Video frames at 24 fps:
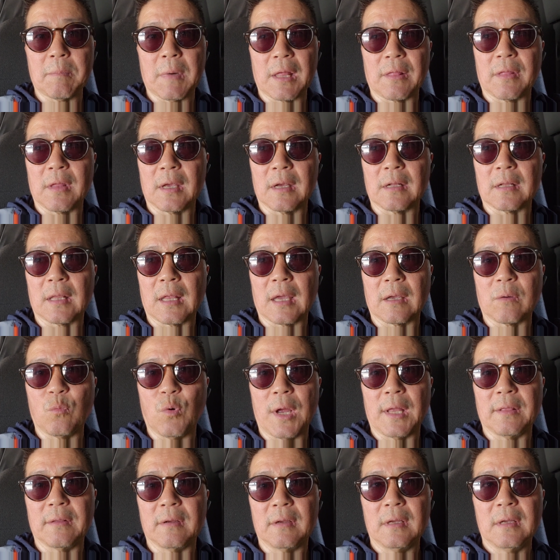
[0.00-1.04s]
I think like
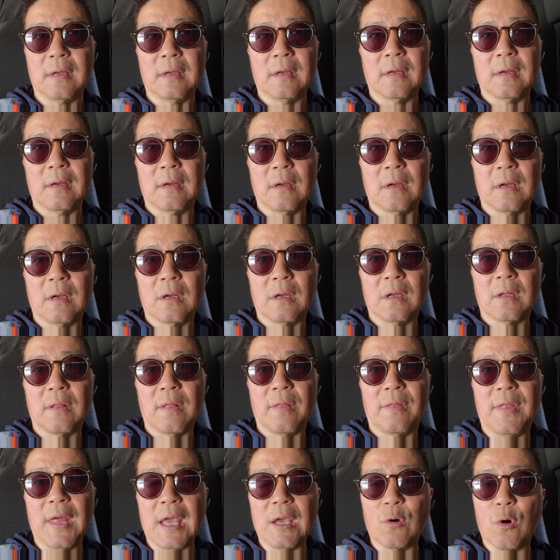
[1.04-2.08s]
when
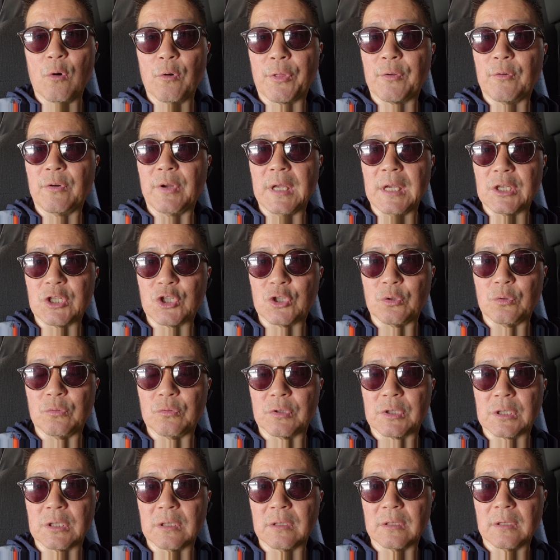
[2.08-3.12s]
they go through
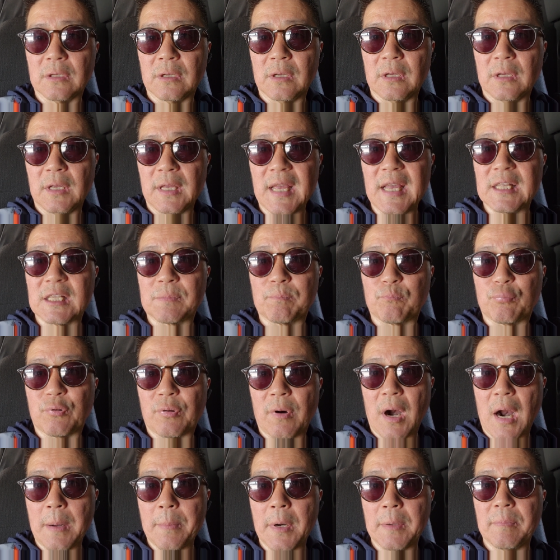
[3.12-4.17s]
issues, it's
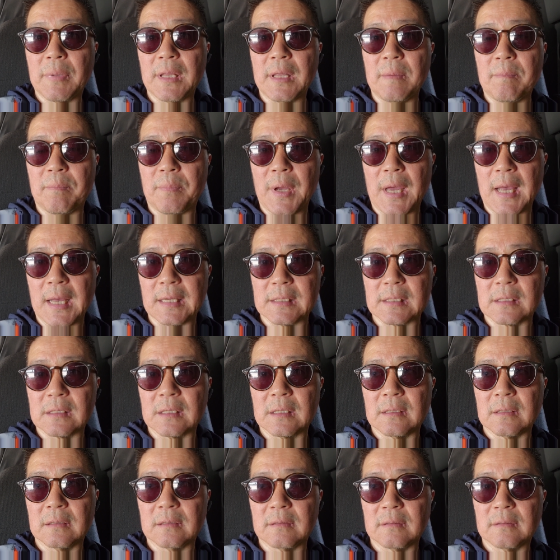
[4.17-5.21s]
probably best,
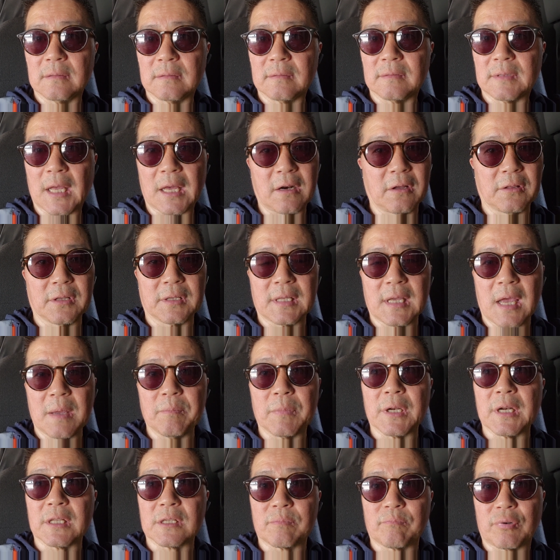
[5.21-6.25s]
not all the time,
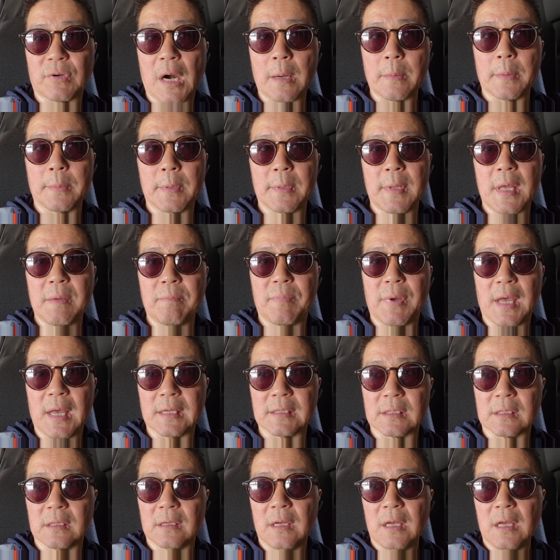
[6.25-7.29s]
but it's probably
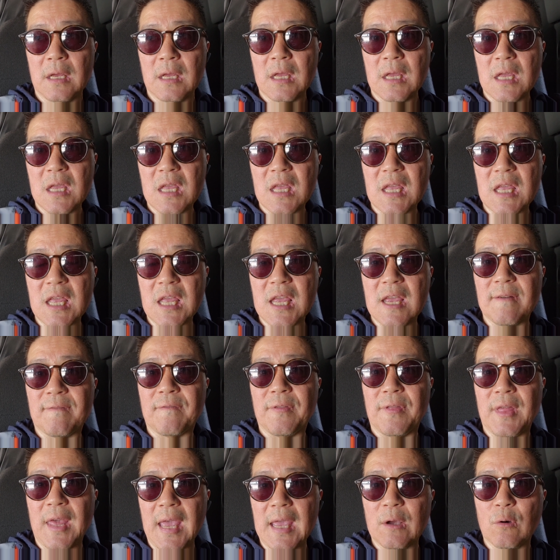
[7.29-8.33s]
best if
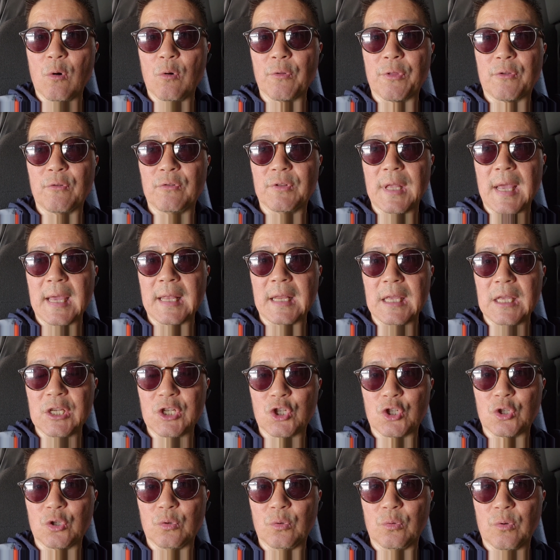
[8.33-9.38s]
they go through that
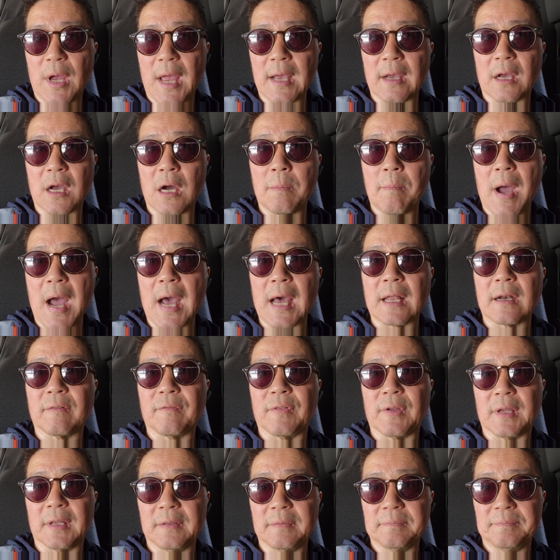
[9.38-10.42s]
issue and come out of
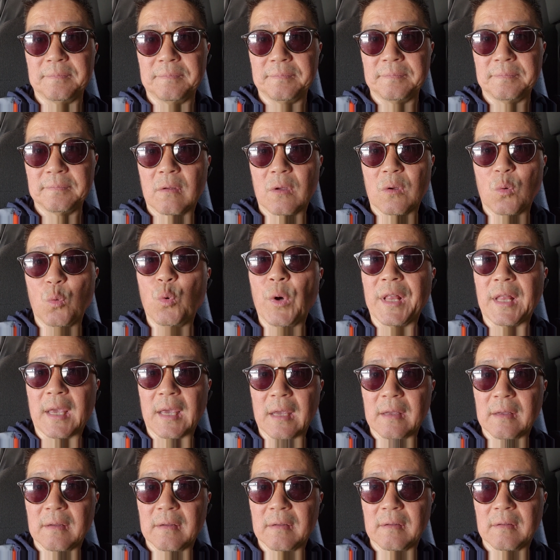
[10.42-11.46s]
it winning,
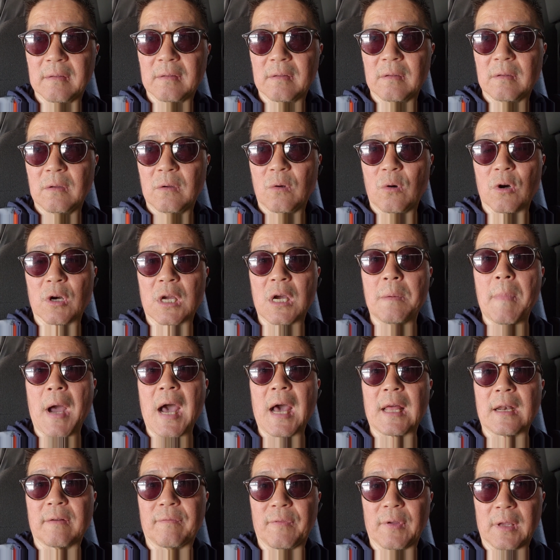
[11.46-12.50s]
or come
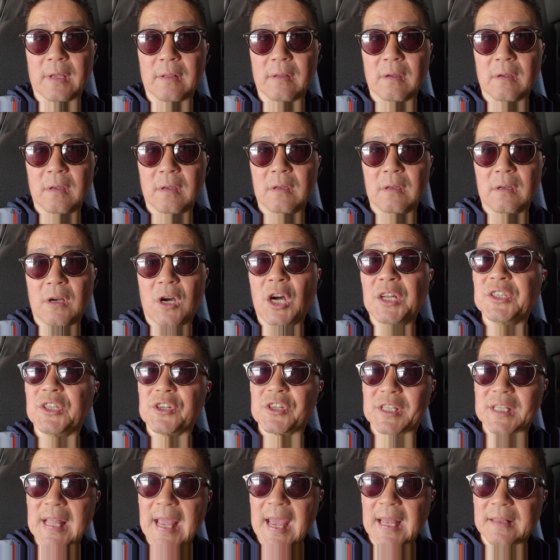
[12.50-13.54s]
out of it
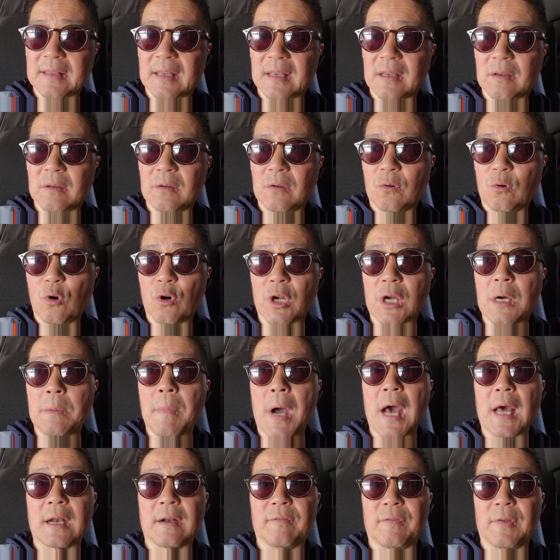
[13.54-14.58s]
understanding or come
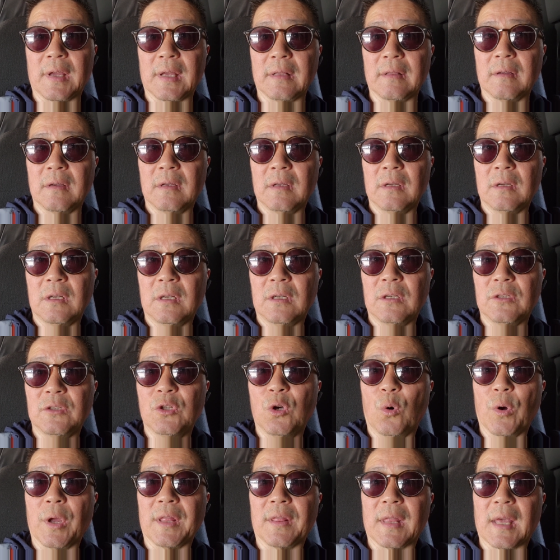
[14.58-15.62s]
out of it
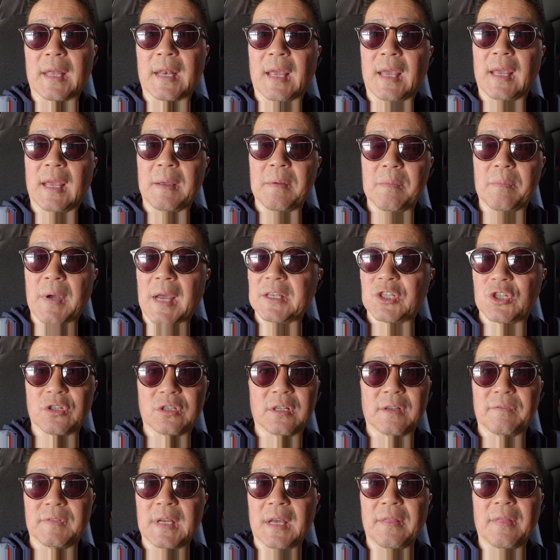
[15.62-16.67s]
knowing that, hey, I shouldn't
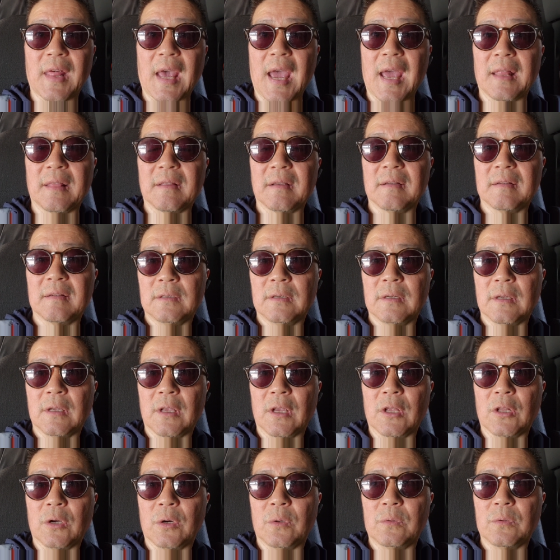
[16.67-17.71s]
have done that,
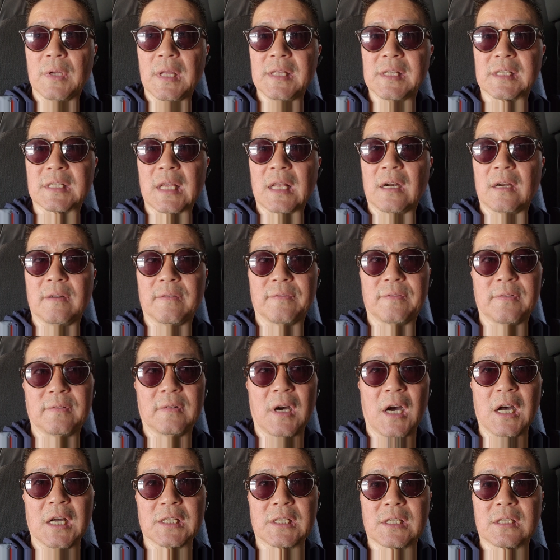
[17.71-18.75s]
instead of
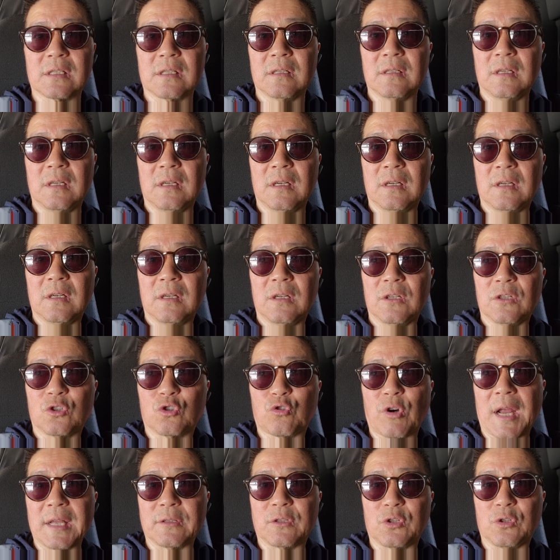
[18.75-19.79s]
us
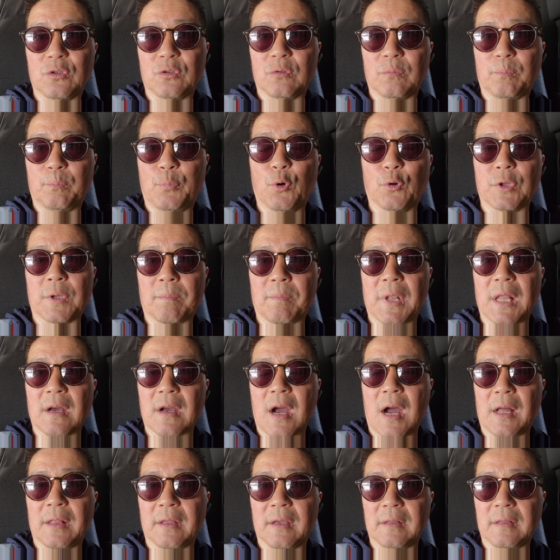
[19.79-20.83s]
trying to pull the plug
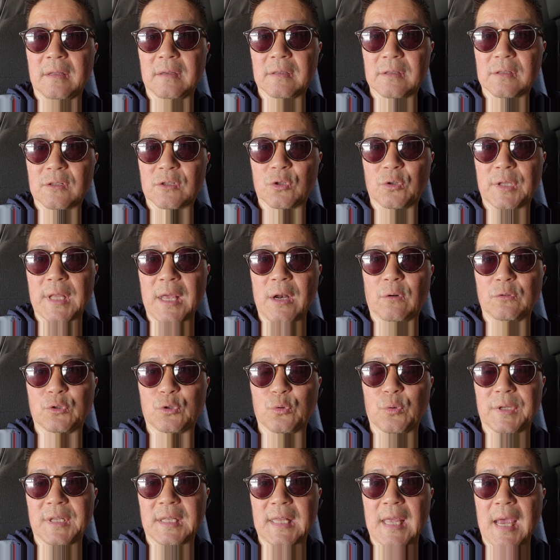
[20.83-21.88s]
on it so they don't
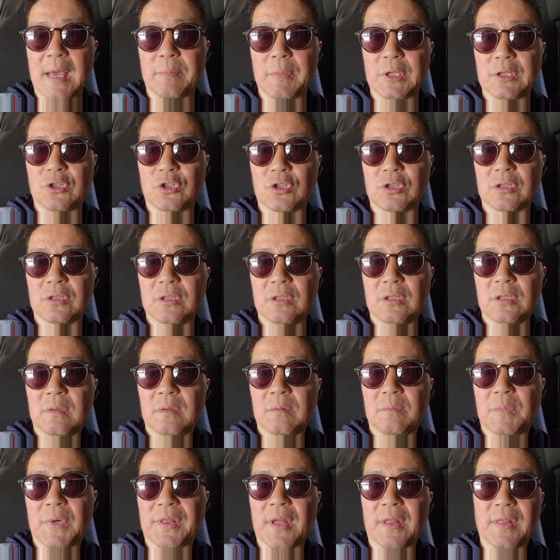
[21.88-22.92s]
do any damage,
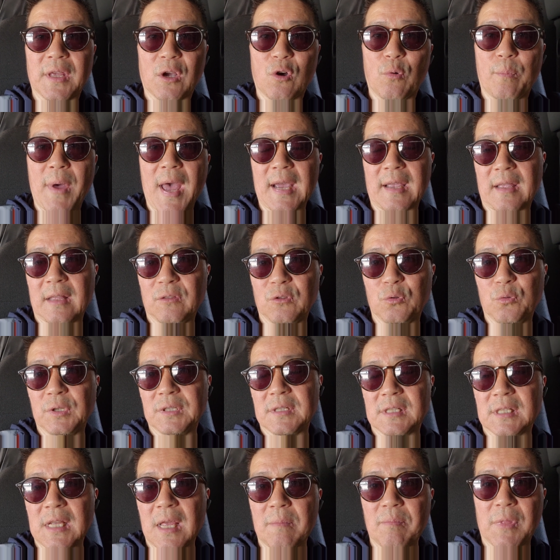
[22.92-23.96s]
but then they go back and doing the
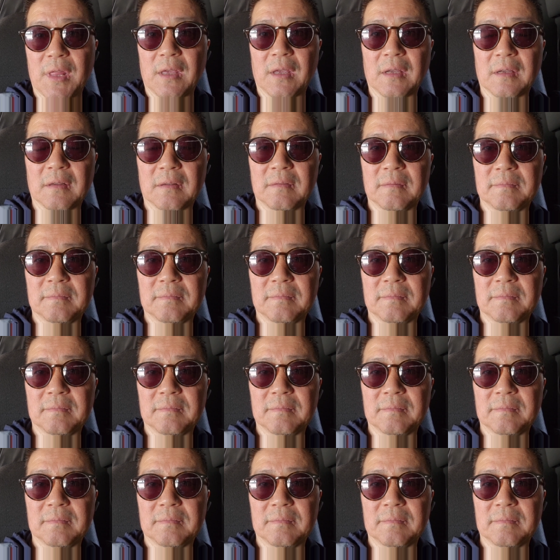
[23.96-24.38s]
same thing.